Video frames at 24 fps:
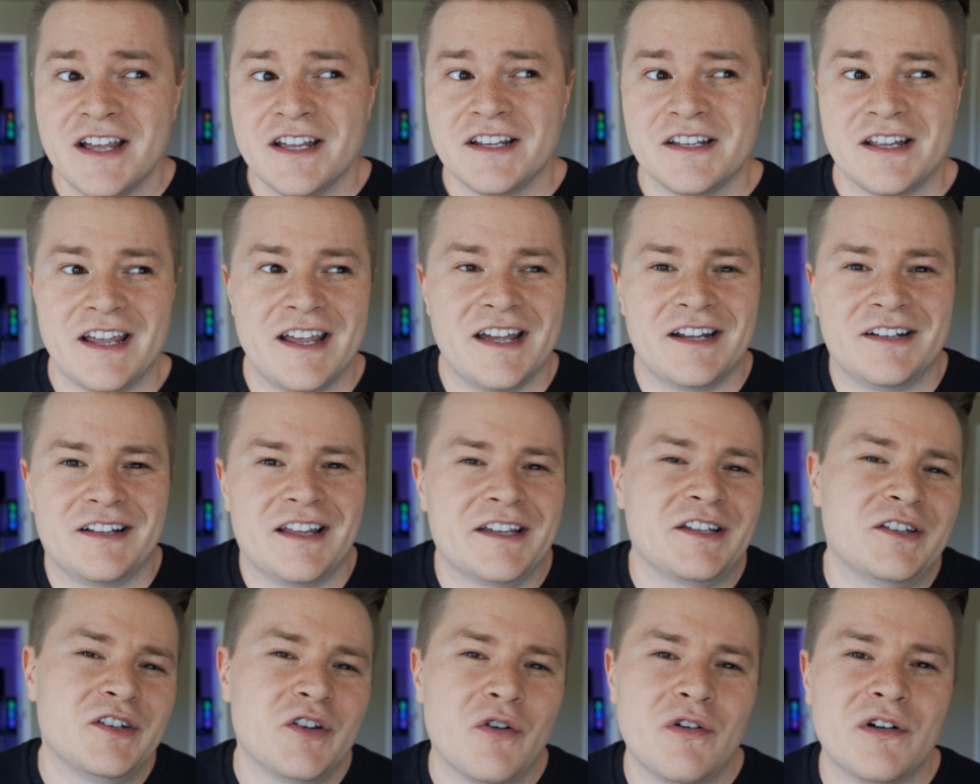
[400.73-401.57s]
And
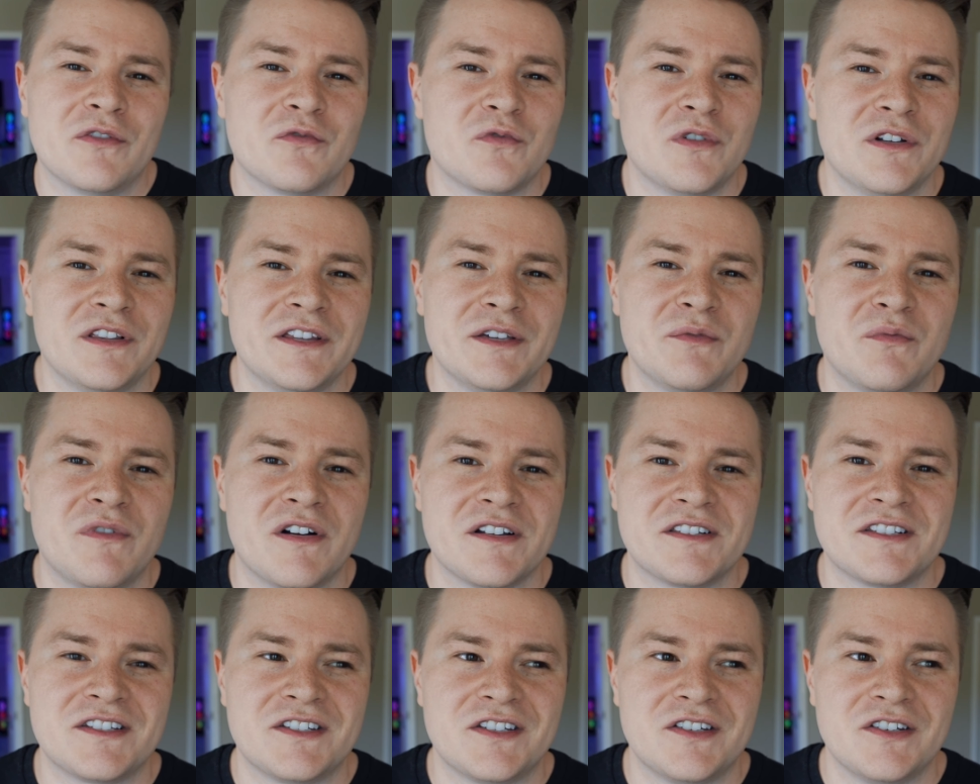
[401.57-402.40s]
like, no one really
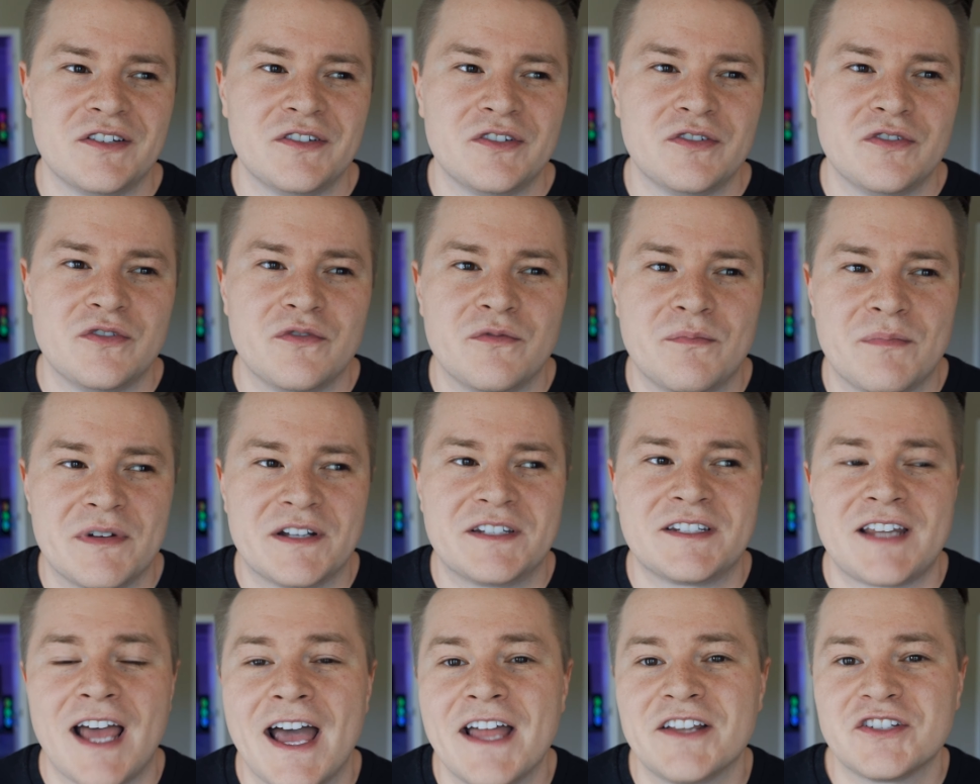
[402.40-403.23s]
wants to
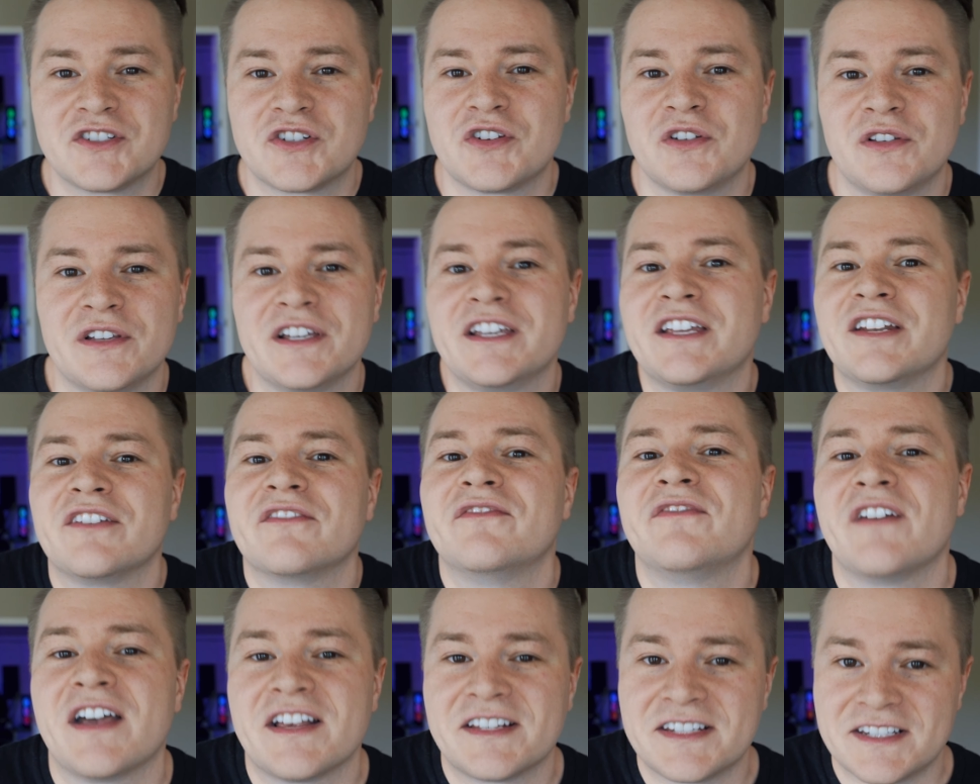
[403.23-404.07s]
potentially
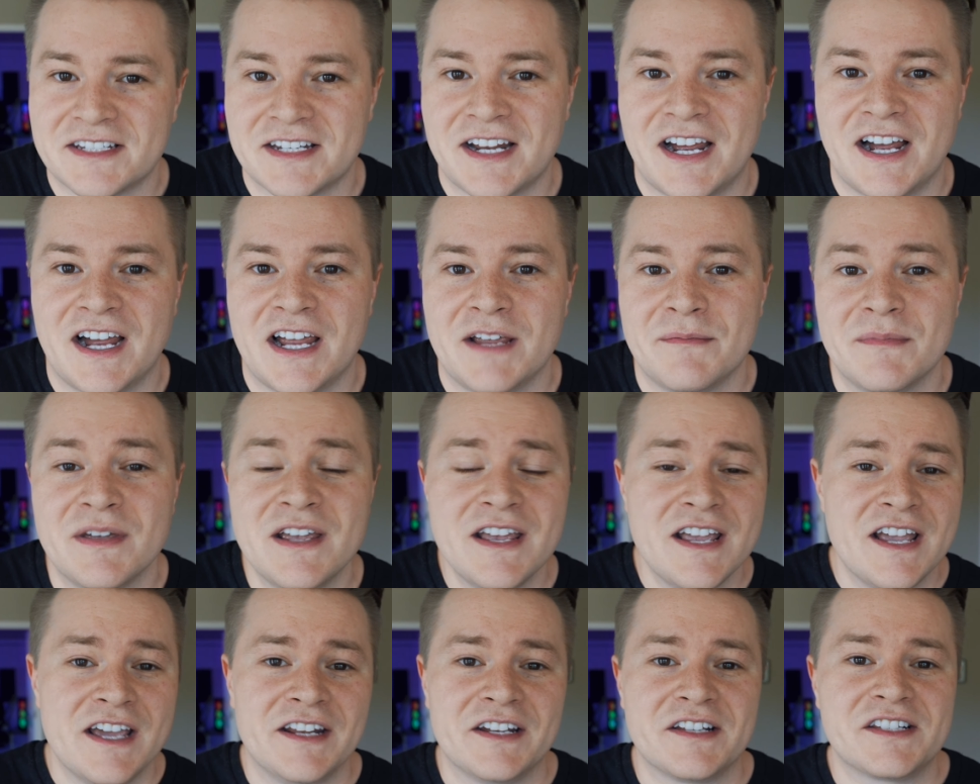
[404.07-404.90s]
invest time
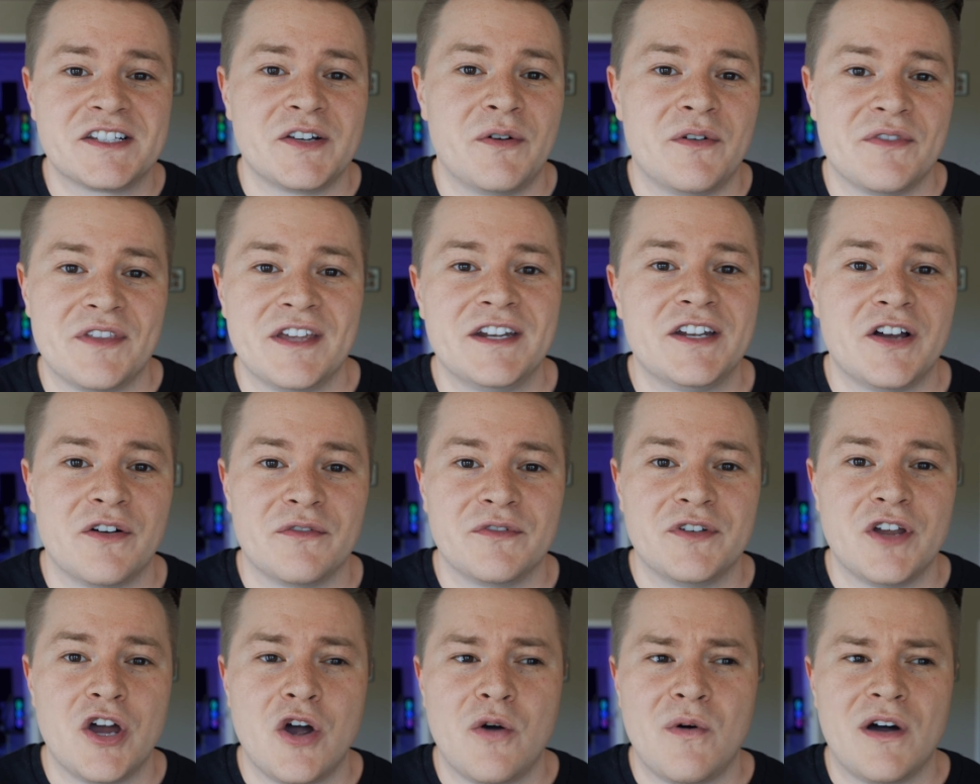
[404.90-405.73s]
into someone they don't
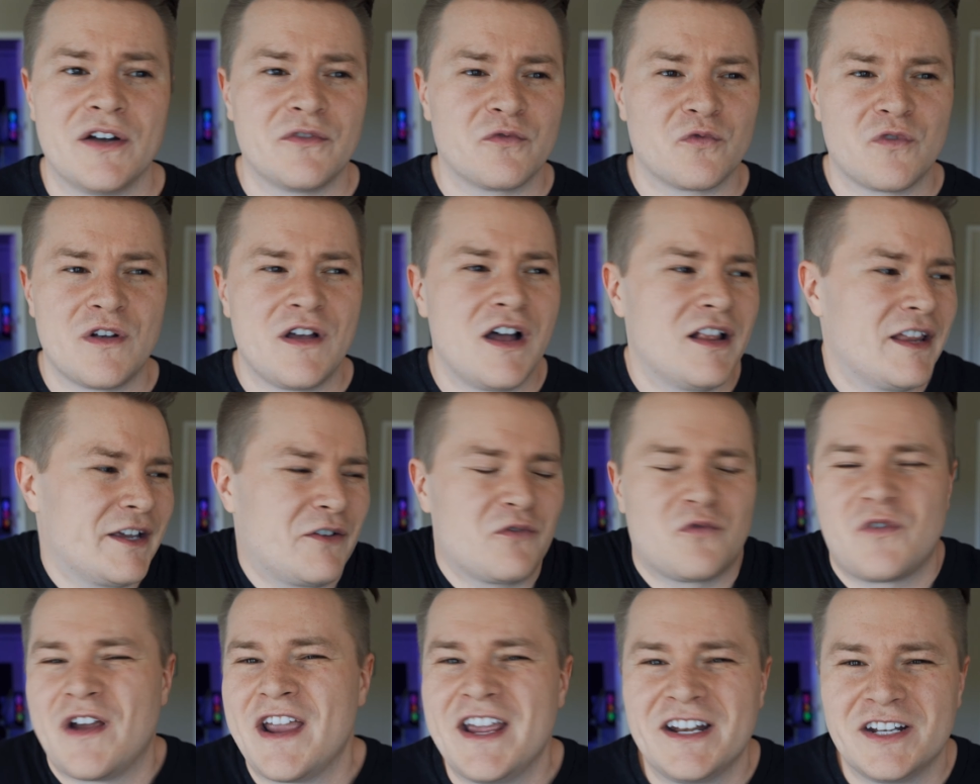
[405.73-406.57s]
know on like
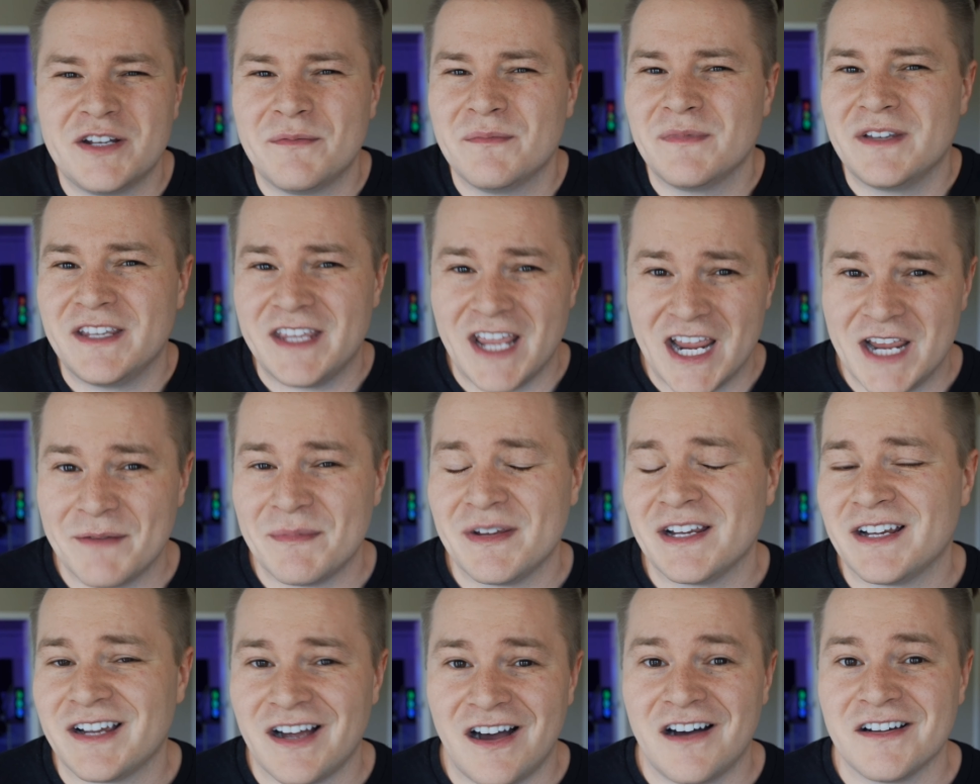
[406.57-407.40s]
random
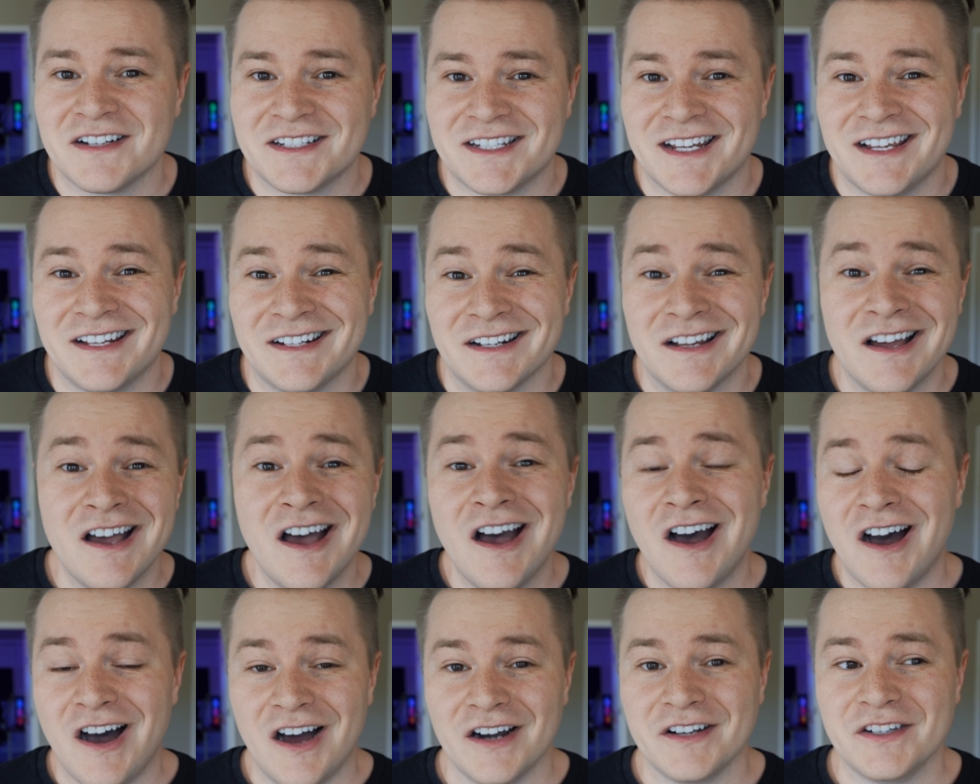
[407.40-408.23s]
gaming content
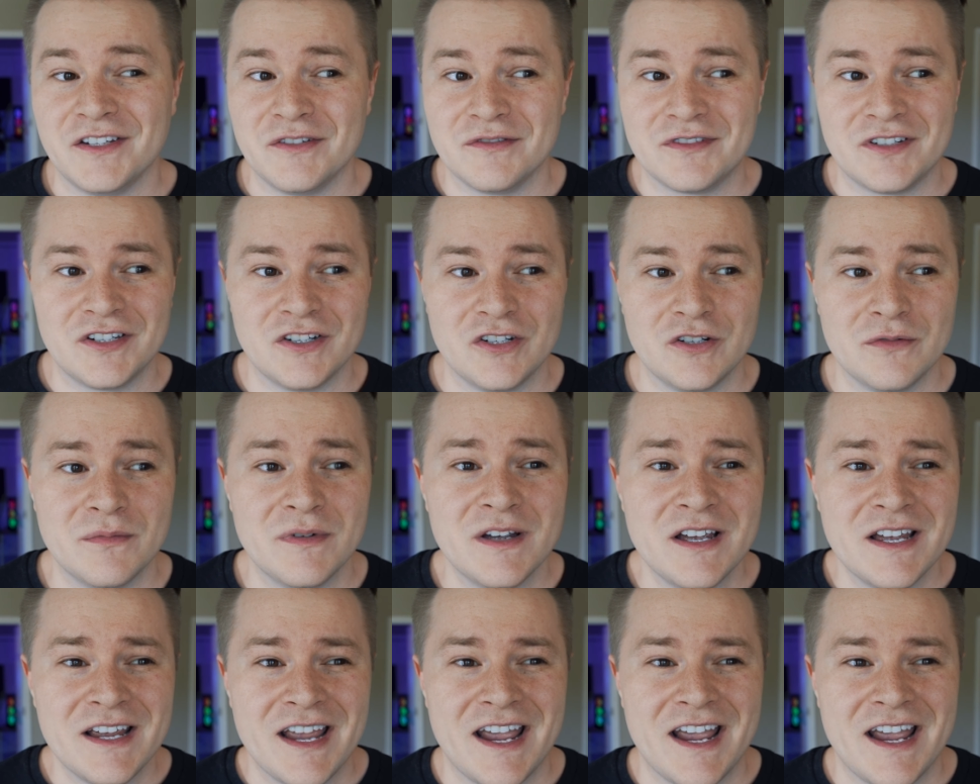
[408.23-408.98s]
on YouTube.